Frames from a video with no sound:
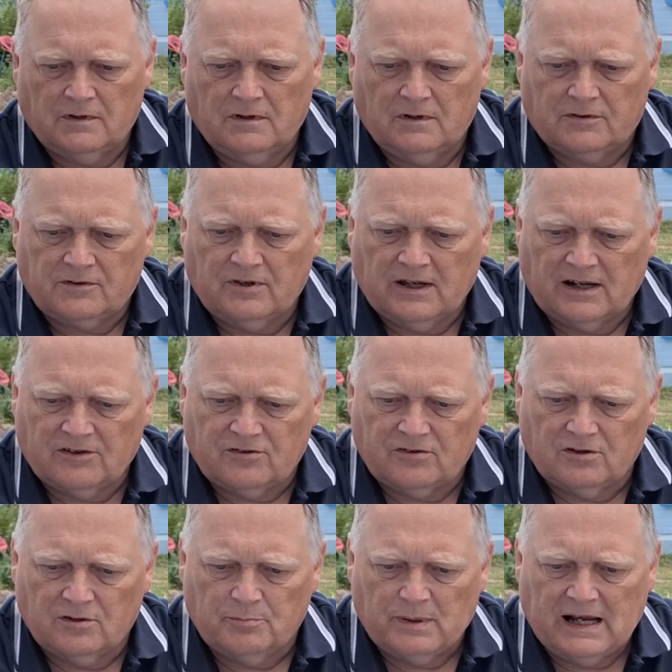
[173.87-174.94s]
attached
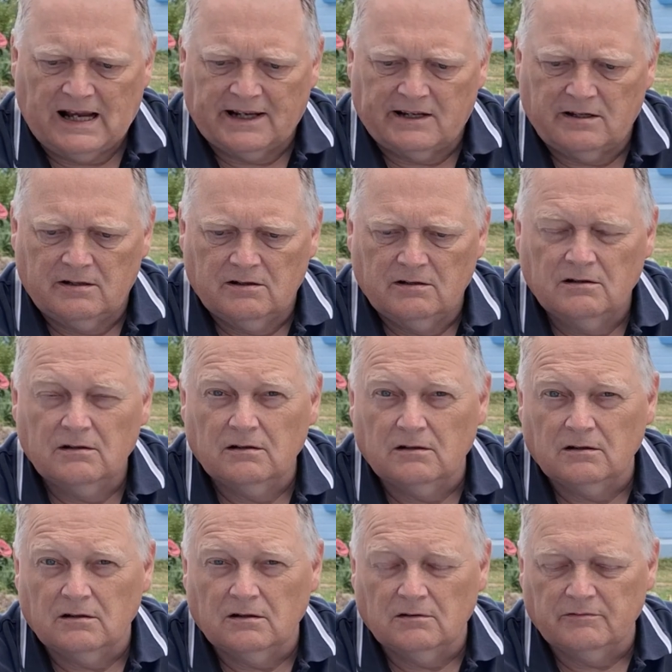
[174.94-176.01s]
to the back
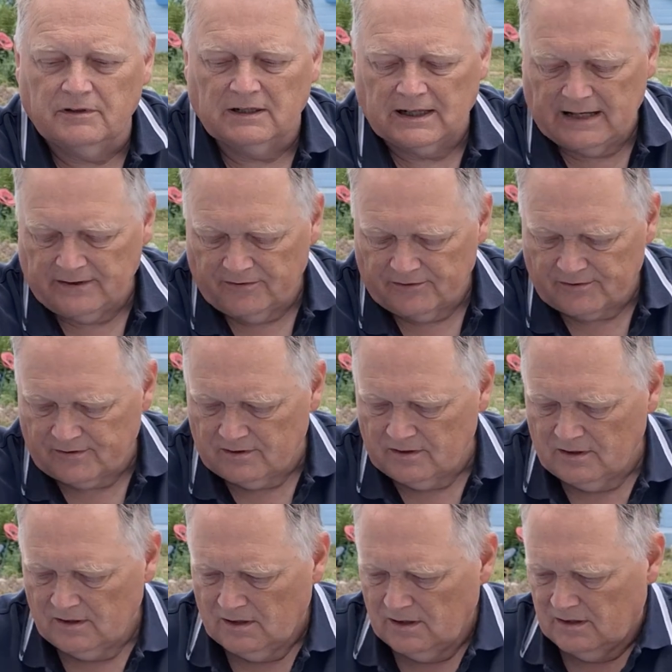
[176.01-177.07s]
of your lens,
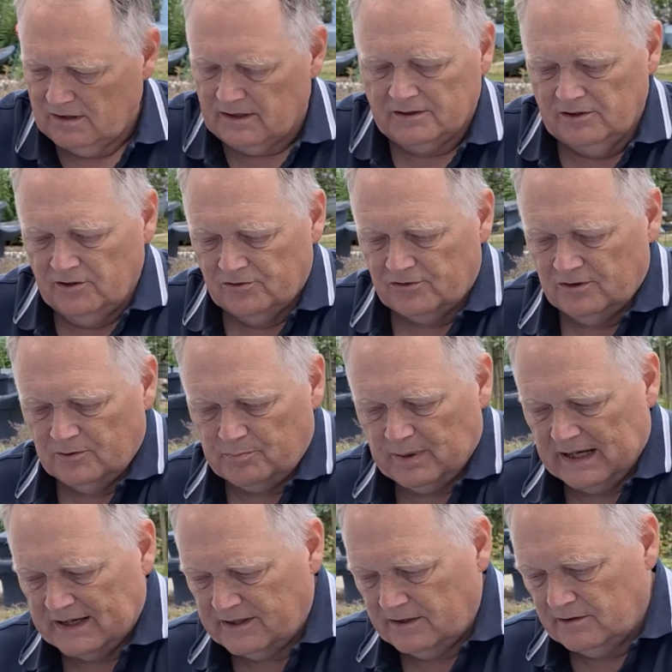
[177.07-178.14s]
and using the
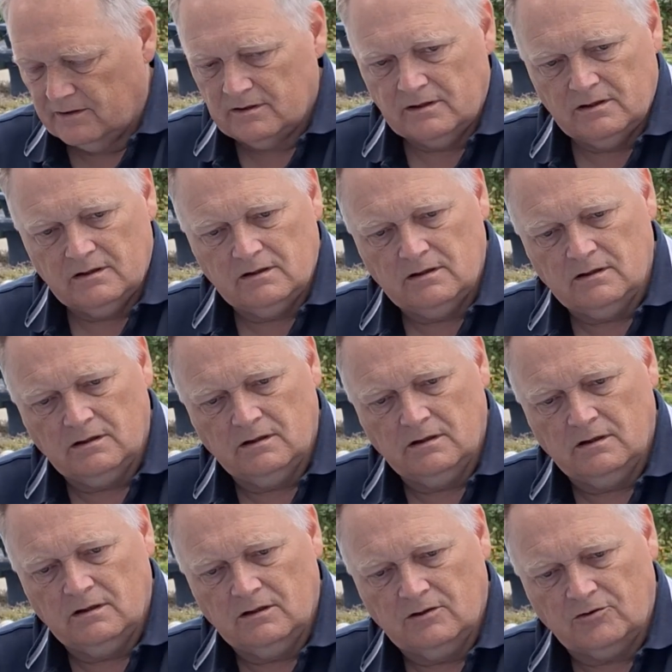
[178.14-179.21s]
padding
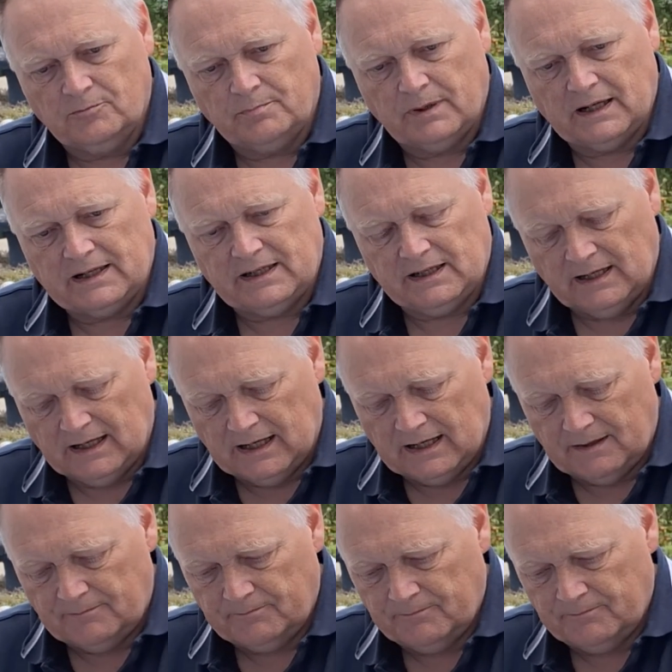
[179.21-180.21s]
to pack it out.